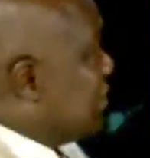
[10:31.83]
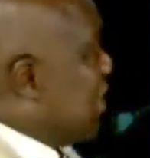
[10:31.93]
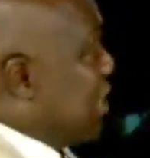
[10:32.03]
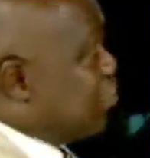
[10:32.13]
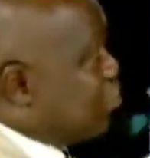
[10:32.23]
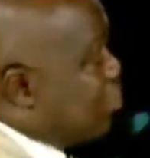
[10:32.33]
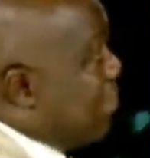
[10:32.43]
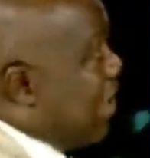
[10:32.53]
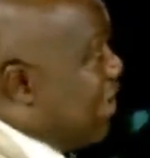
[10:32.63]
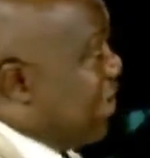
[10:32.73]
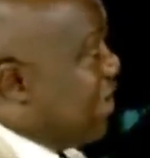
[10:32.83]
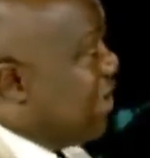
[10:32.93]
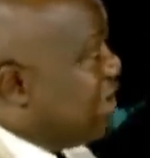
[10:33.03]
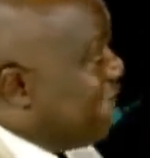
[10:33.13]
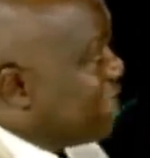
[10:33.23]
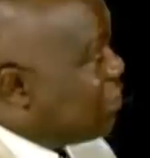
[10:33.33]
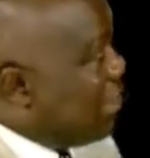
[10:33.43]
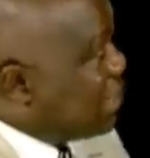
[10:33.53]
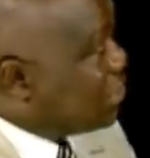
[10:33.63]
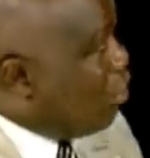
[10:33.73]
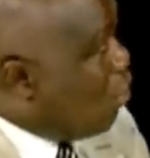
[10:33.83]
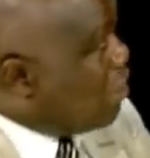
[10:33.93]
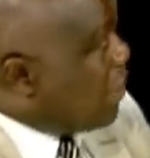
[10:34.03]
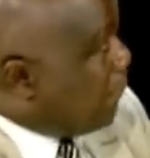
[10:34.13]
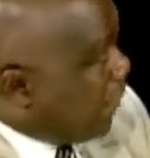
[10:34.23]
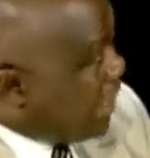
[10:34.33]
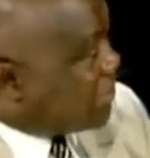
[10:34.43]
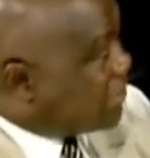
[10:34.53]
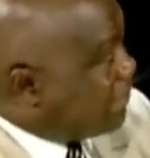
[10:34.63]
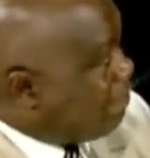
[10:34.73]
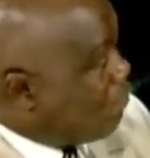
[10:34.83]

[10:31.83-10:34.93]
down to Somalia, Nigeria is the only place